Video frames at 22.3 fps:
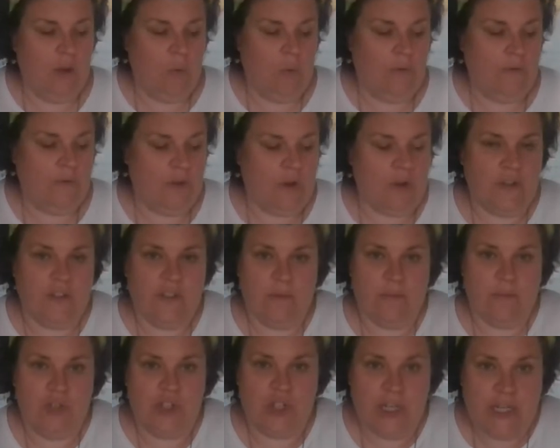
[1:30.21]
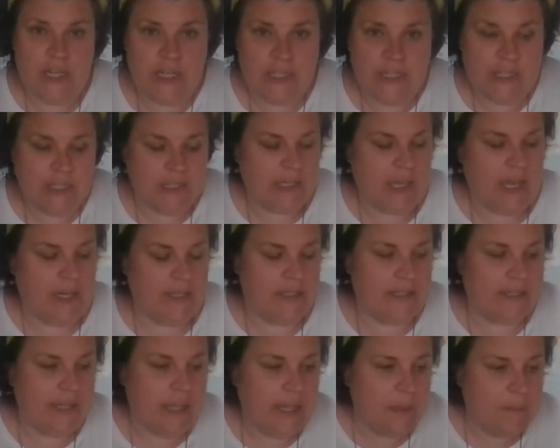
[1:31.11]
We've got some cheeses
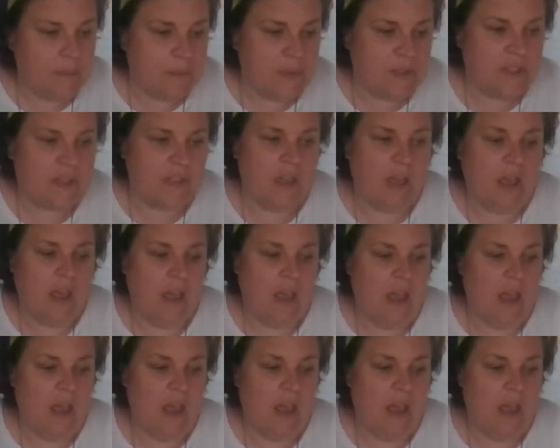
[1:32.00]
and dips.